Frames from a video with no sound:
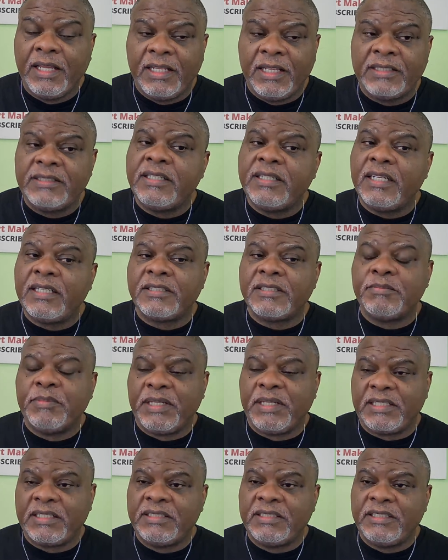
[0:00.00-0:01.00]
It does
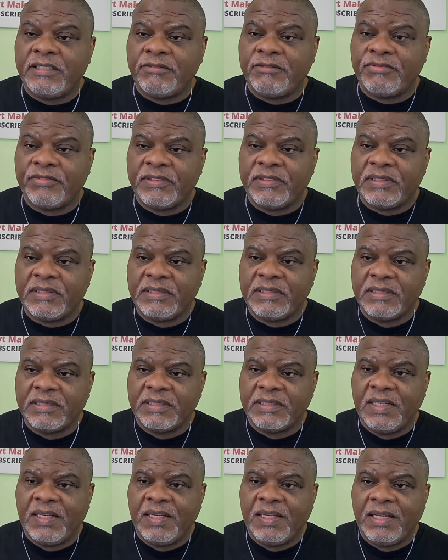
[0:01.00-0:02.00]
make a difference
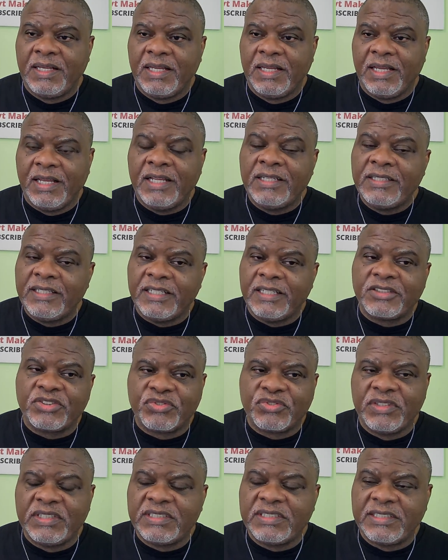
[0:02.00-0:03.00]
in their
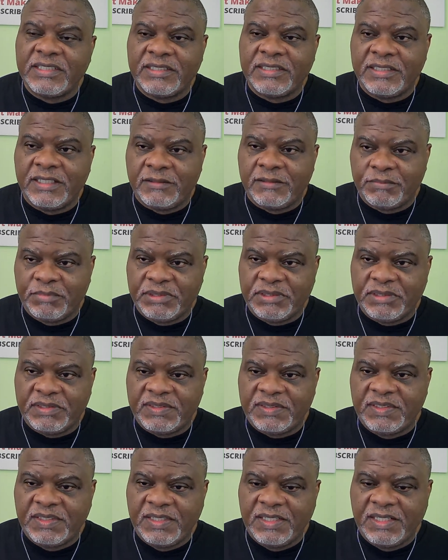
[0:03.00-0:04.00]
strength in numbers.
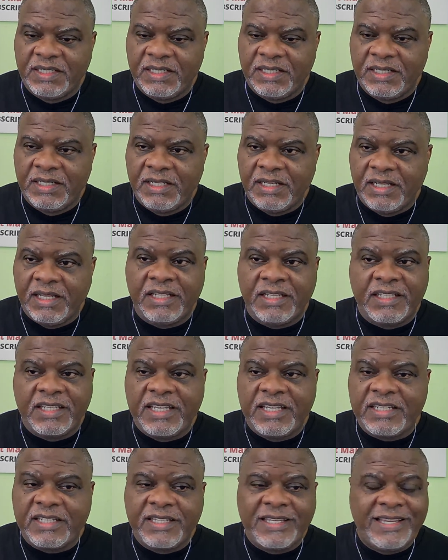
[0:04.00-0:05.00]
And
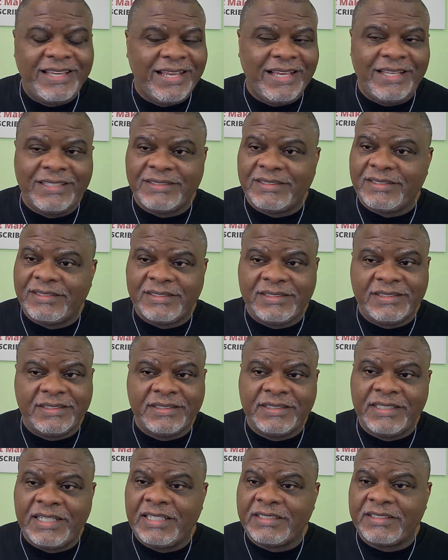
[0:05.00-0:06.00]
Kansas is
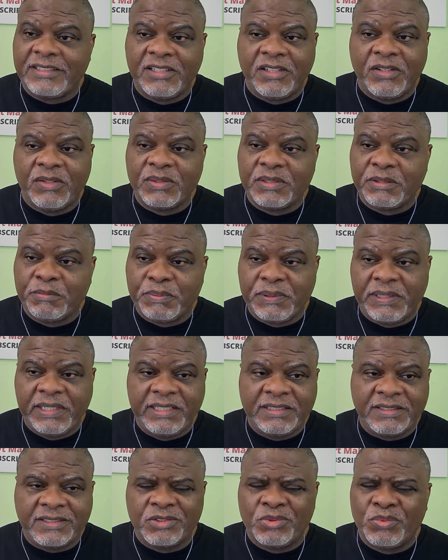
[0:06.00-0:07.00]
not the only
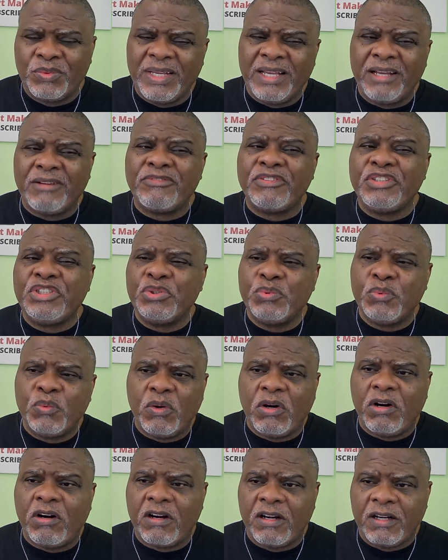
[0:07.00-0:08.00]
place. So wherever
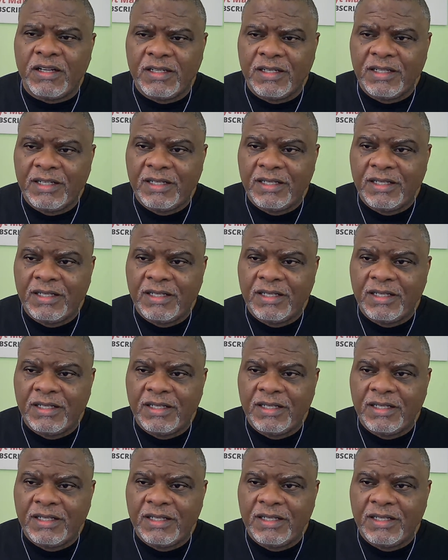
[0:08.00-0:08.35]
you are,